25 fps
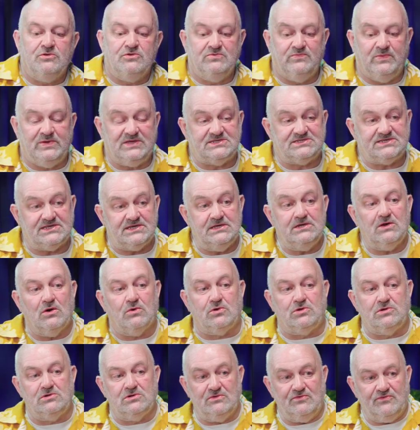We see
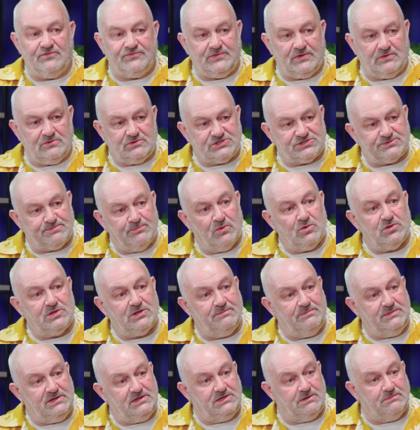all of those small
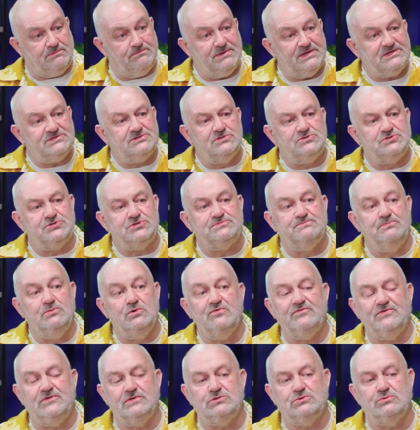and medium businesses
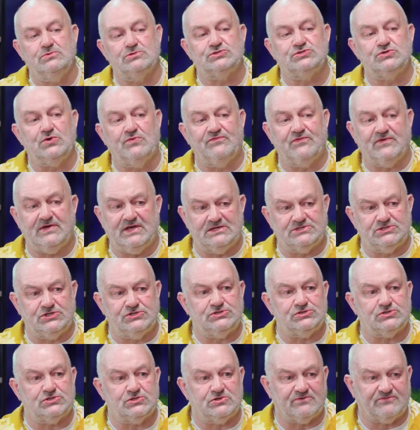moving to a software as a
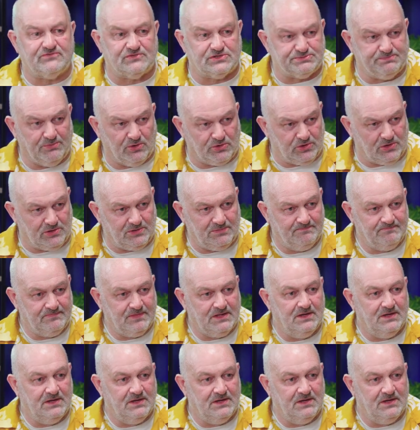service model,